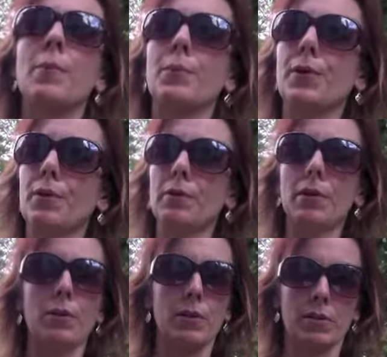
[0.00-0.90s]
purely
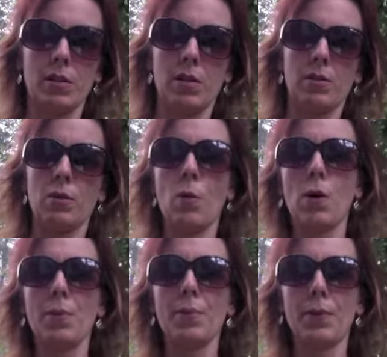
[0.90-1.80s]
horizontal
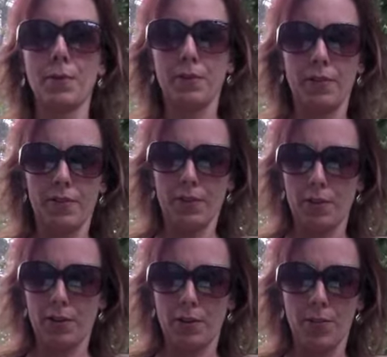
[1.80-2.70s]
or purely
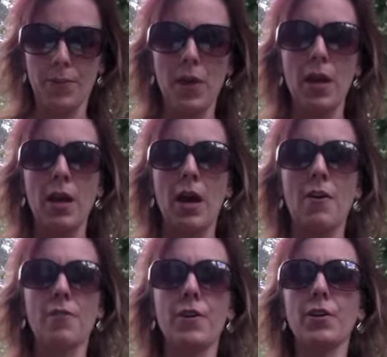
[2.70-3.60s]
vertical.
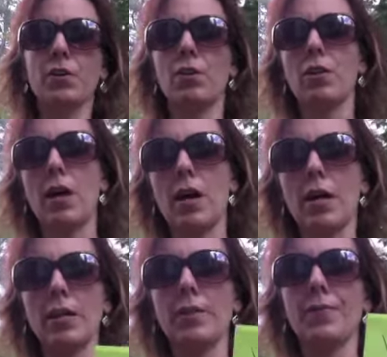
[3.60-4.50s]
A vertical
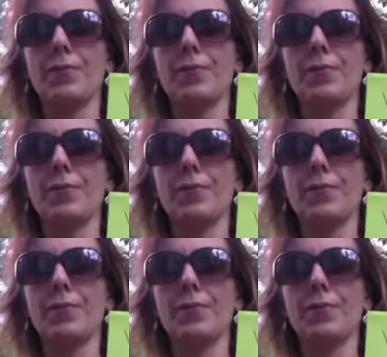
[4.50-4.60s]
line